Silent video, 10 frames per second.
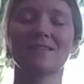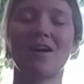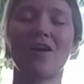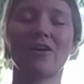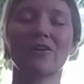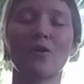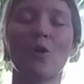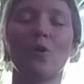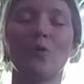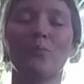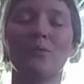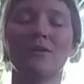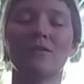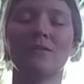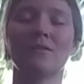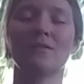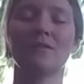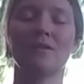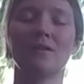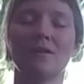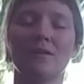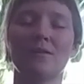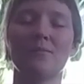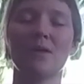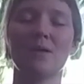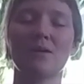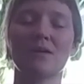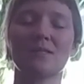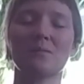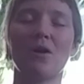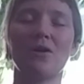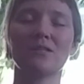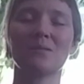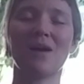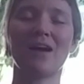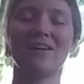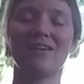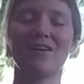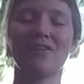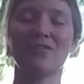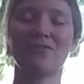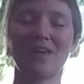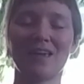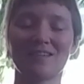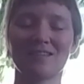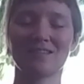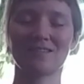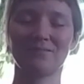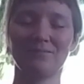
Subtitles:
heart open, maybe a small smile on the face.